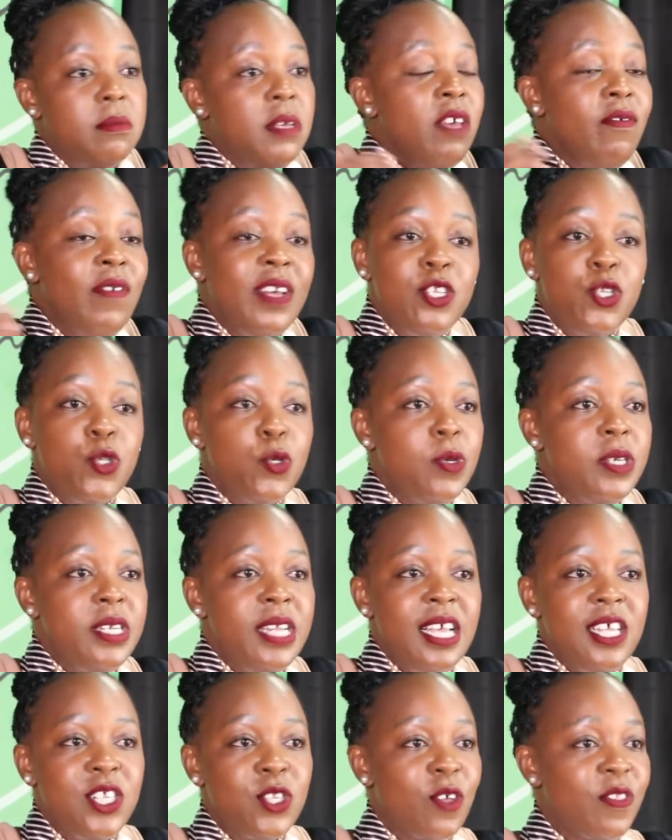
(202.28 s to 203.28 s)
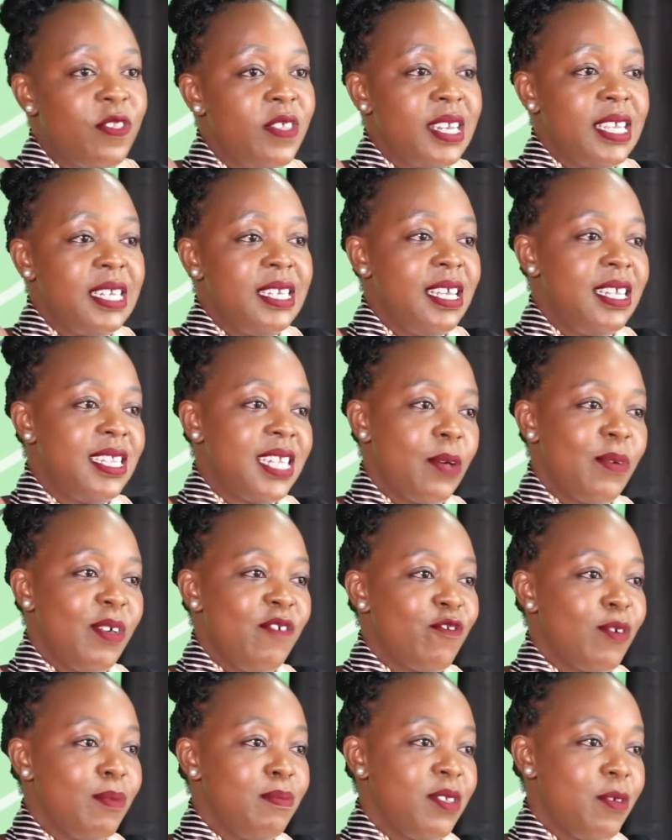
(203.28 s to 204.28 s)
even 2 days or 3 days away
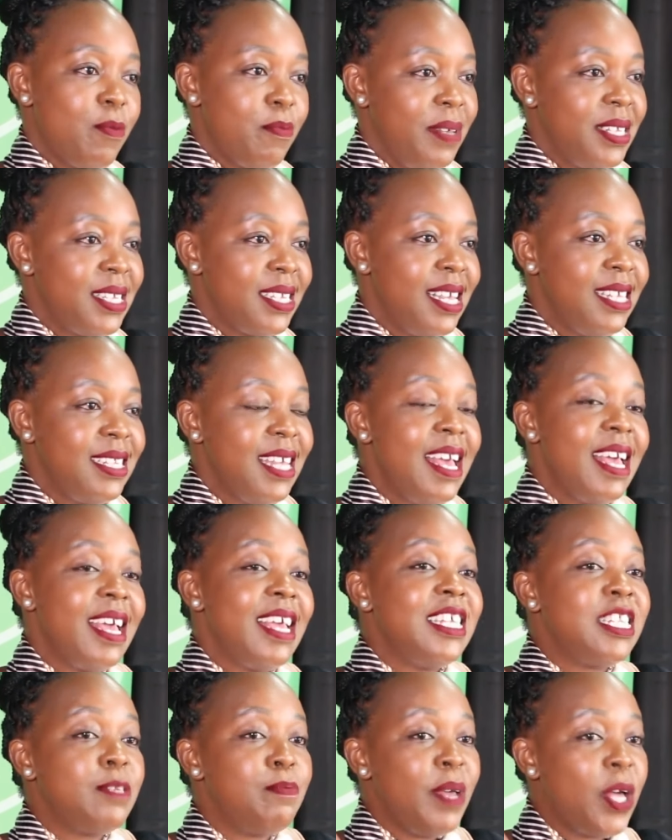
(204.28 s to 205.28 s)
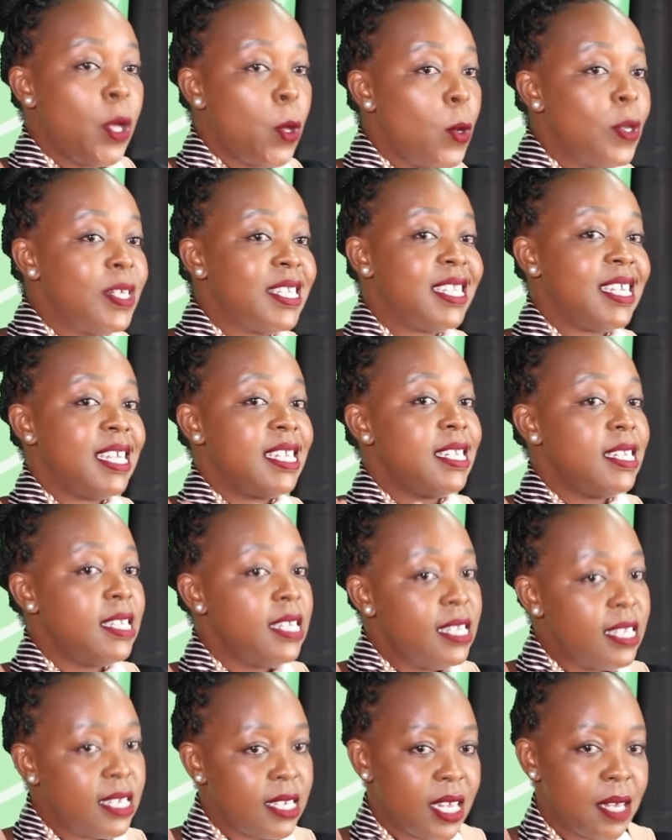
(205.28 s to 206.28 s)
from the business is because the
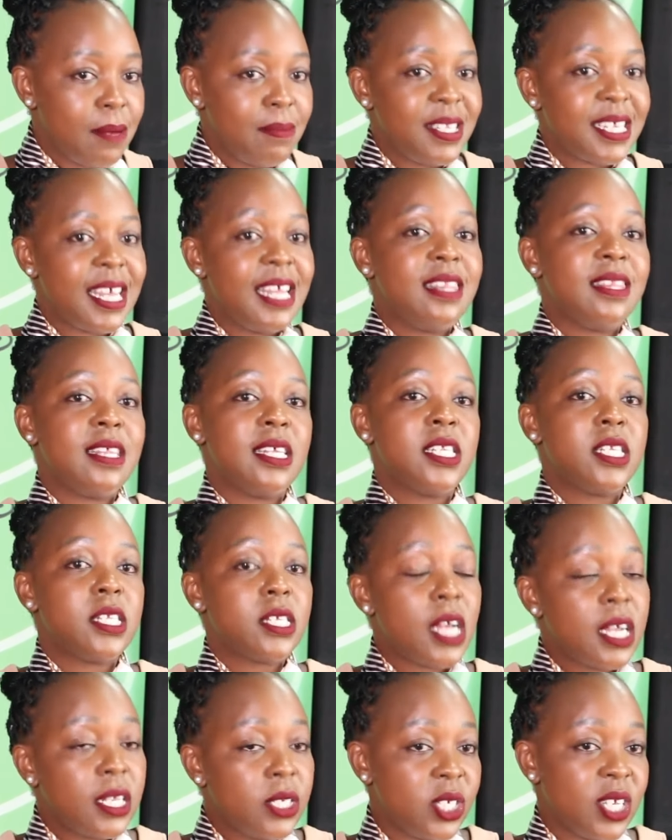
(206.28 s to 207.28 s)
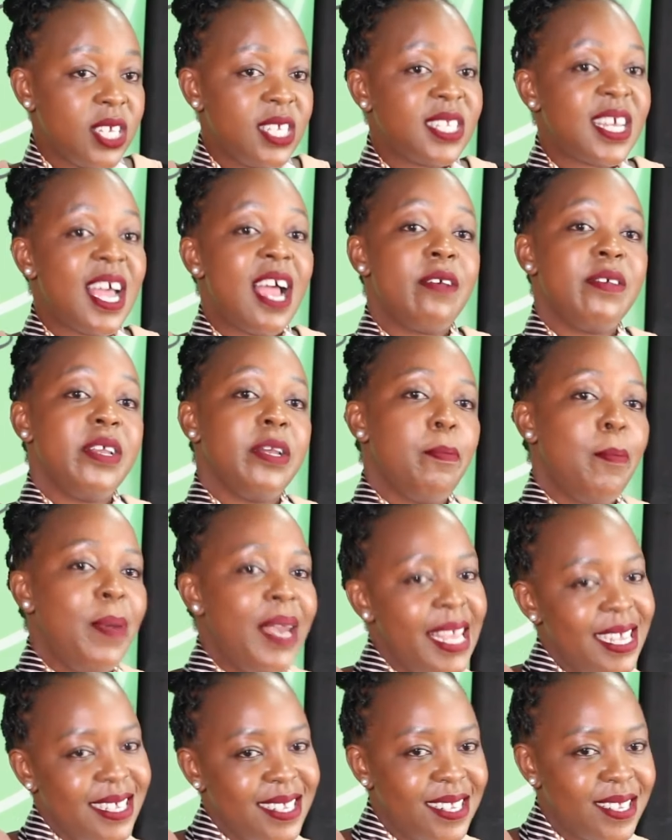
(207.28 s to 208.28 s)
systems and the structures are in
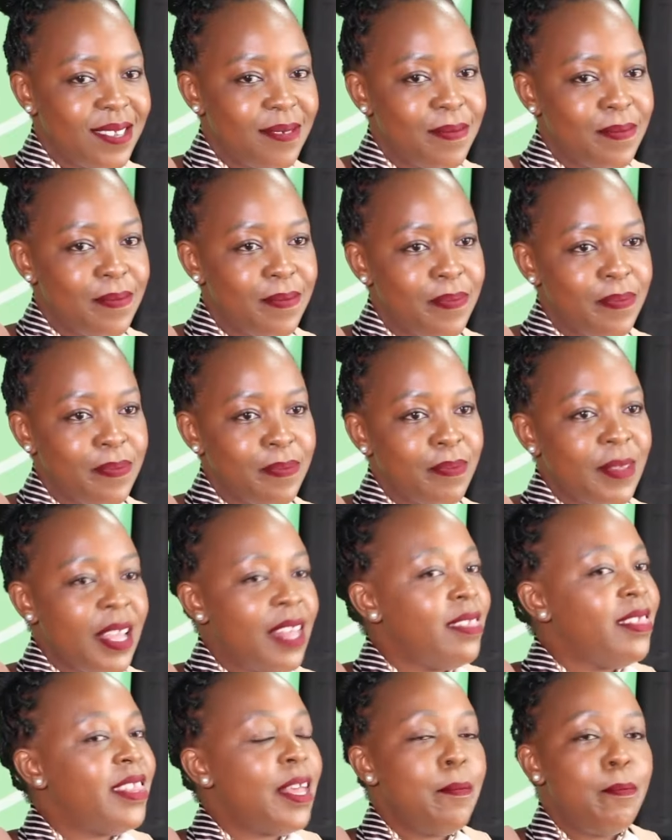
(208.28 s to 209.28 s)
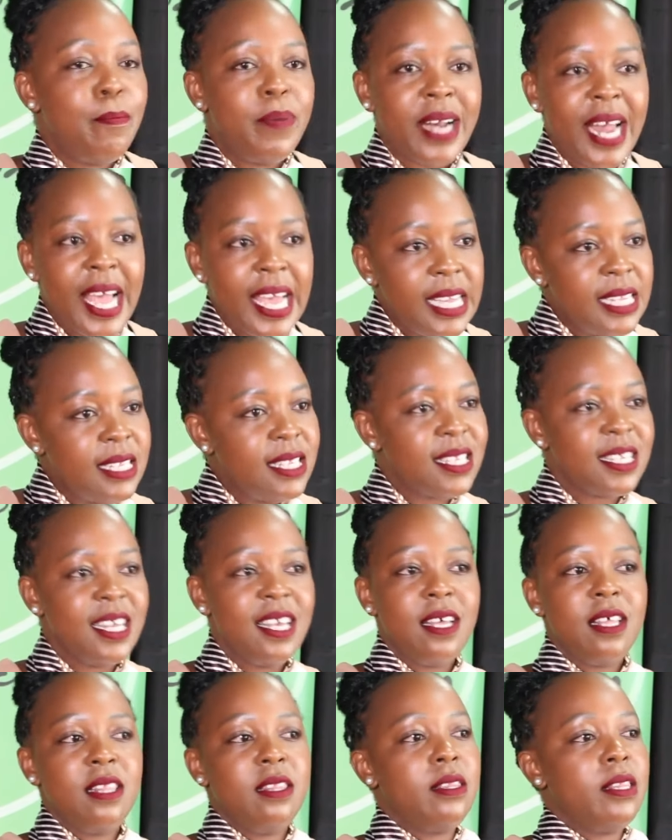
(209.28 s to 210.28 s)
place. The brides,
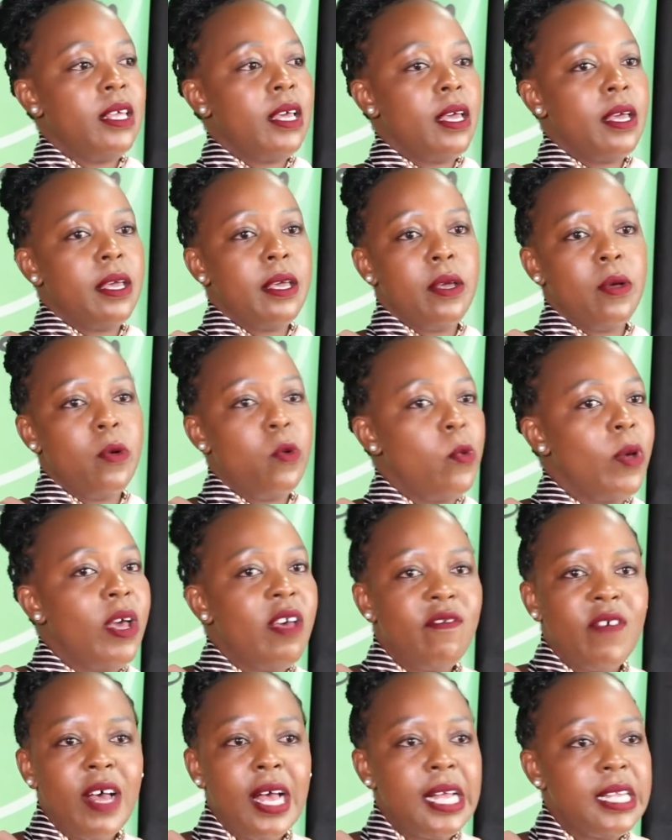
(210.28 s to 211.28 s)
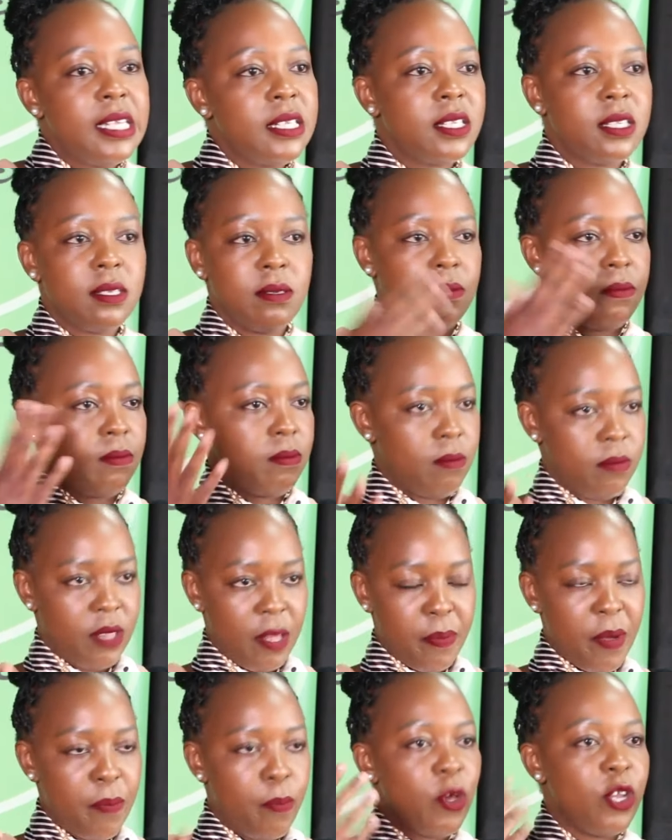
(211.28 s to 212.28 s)
the whoever's,
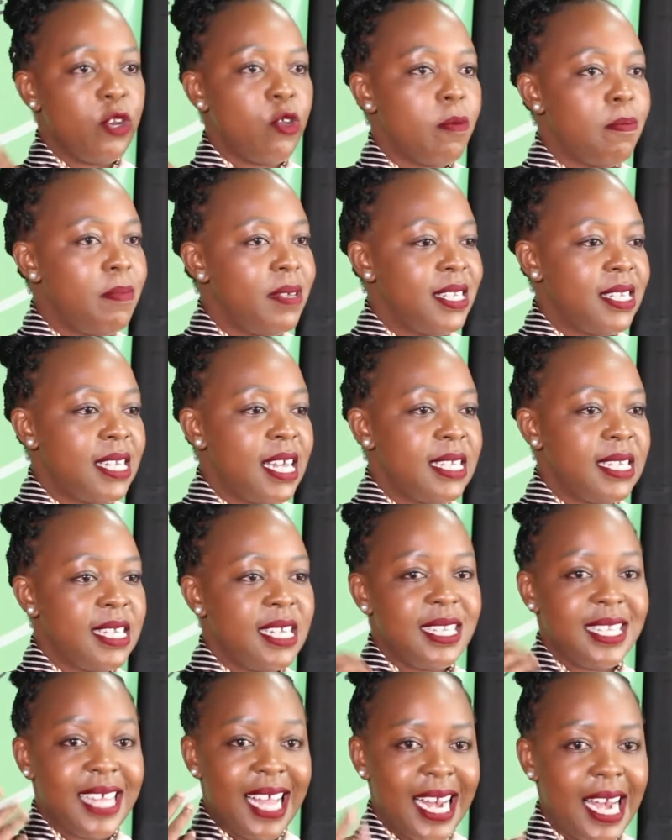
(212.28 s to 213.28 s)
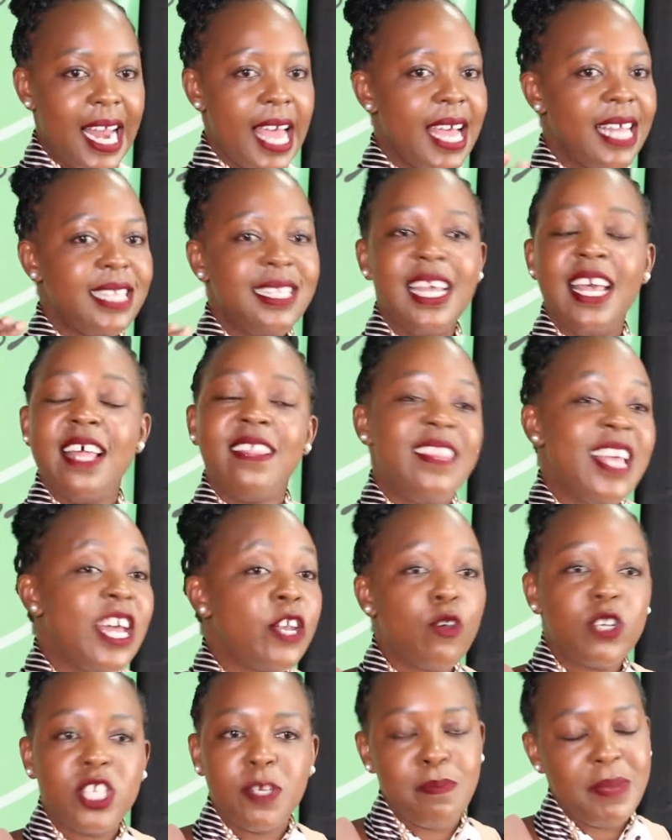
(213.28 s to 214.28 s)
the people in your businesses, the clients, they are
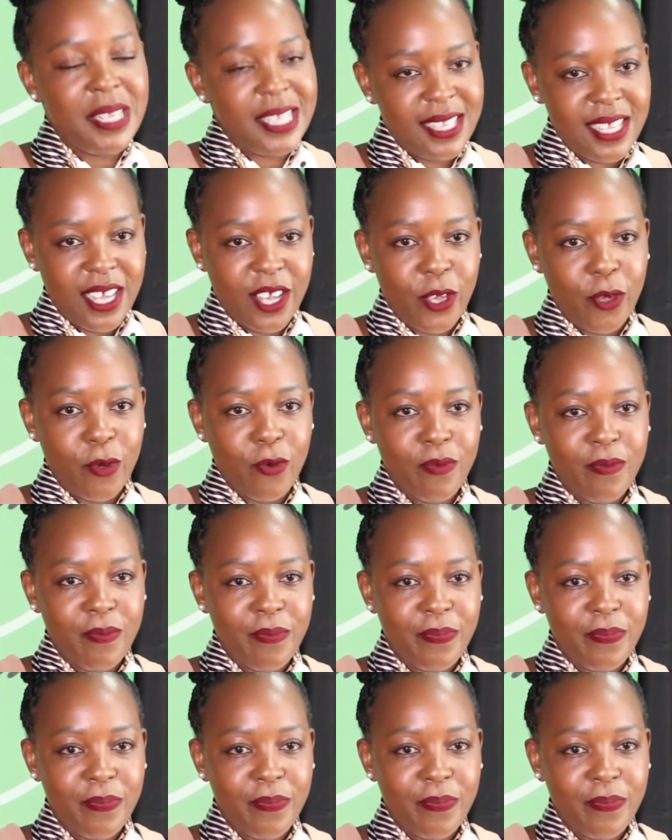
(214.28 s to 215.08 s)
not missing you,